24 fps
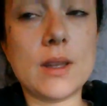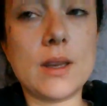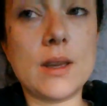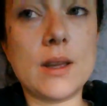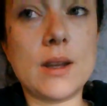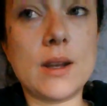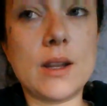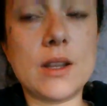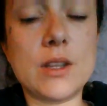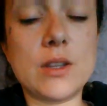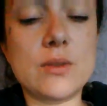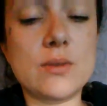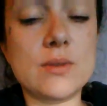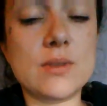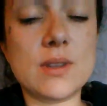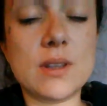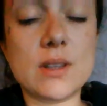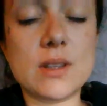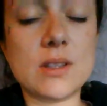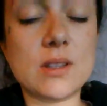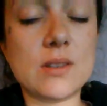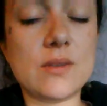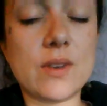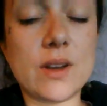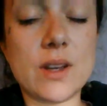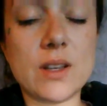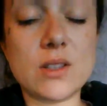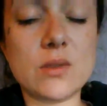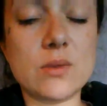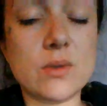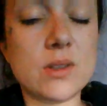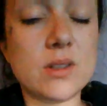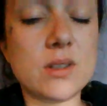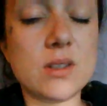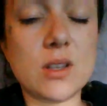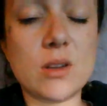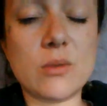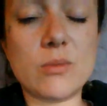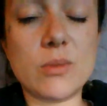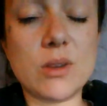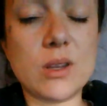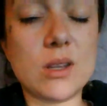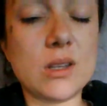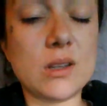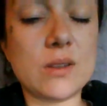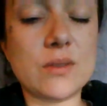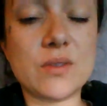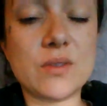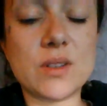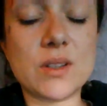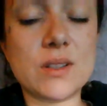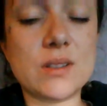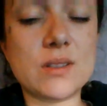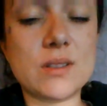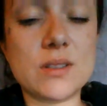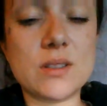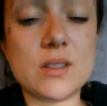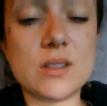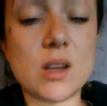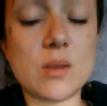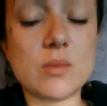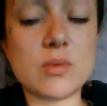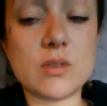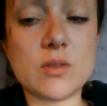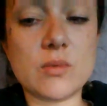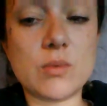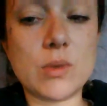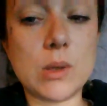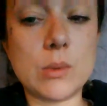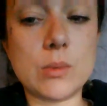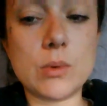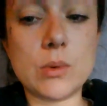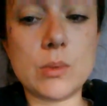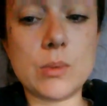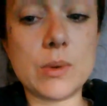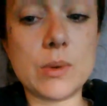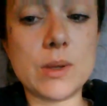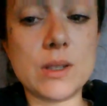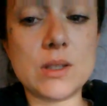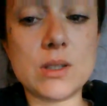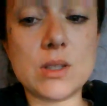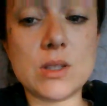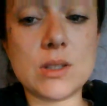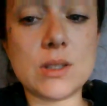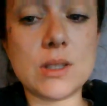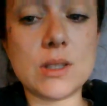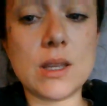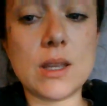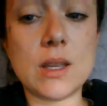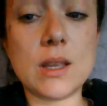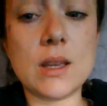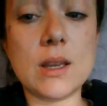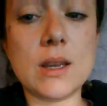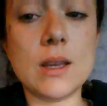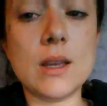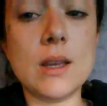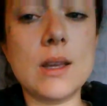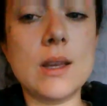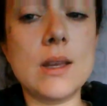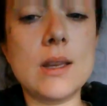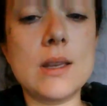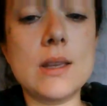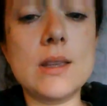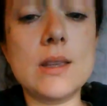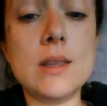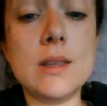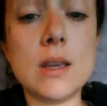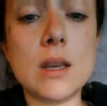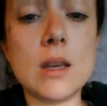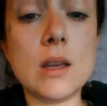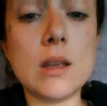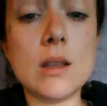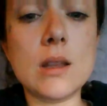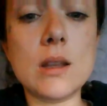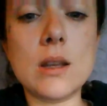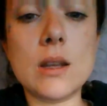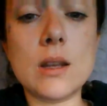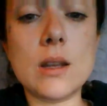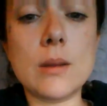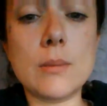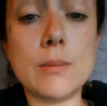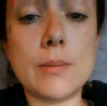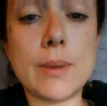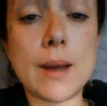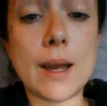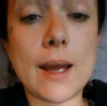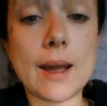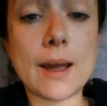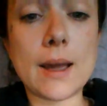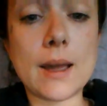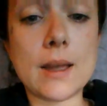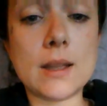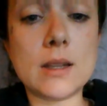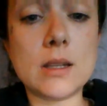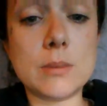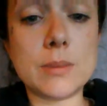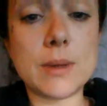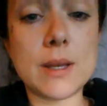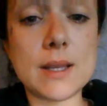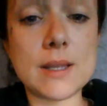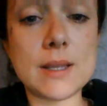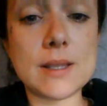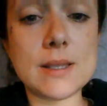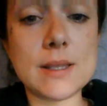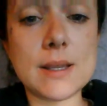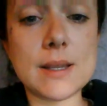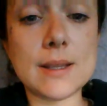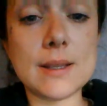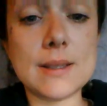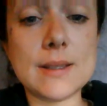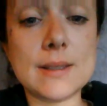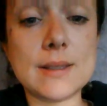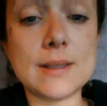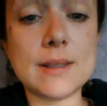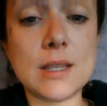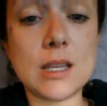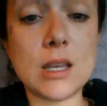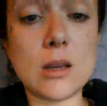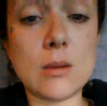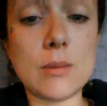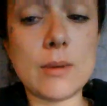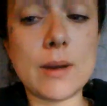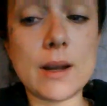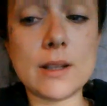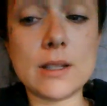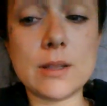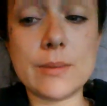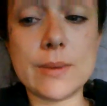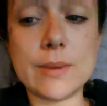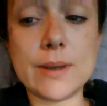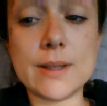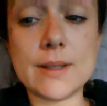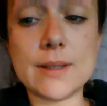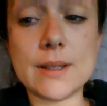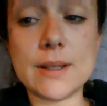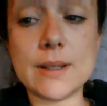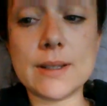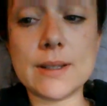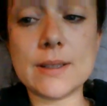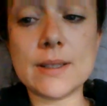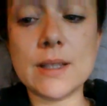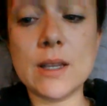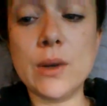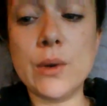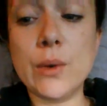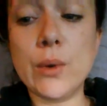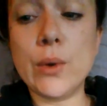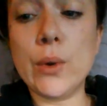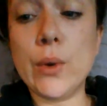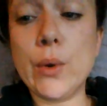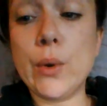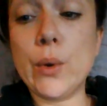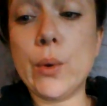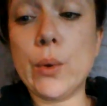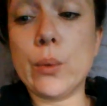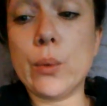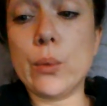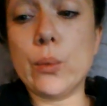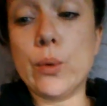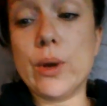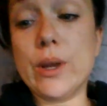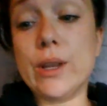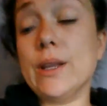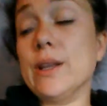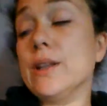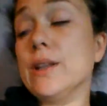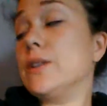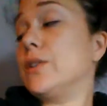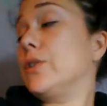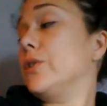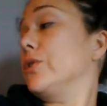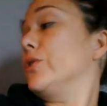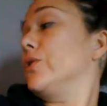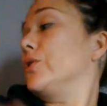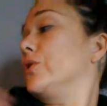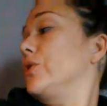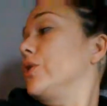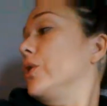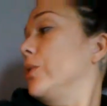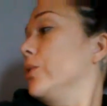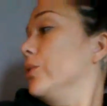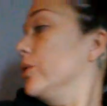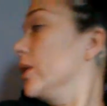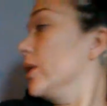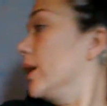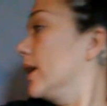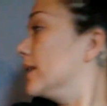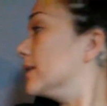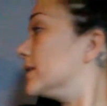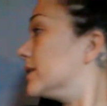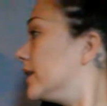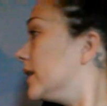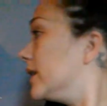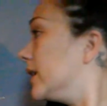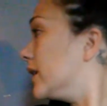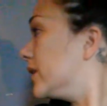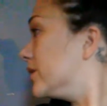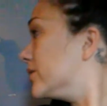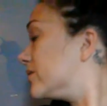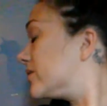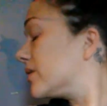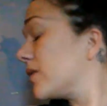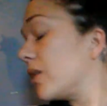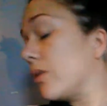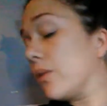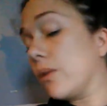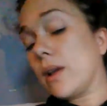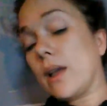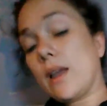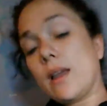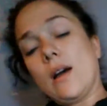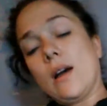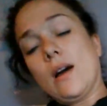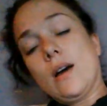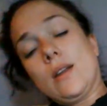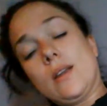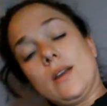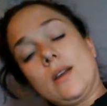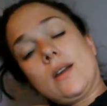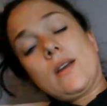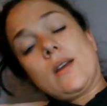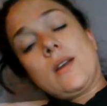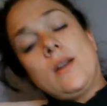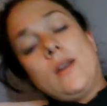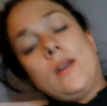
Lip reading: and I use this advice with so many different types of people, but it's just like, get back to basics. Get back to basics. When it's so crazy and so chaotic,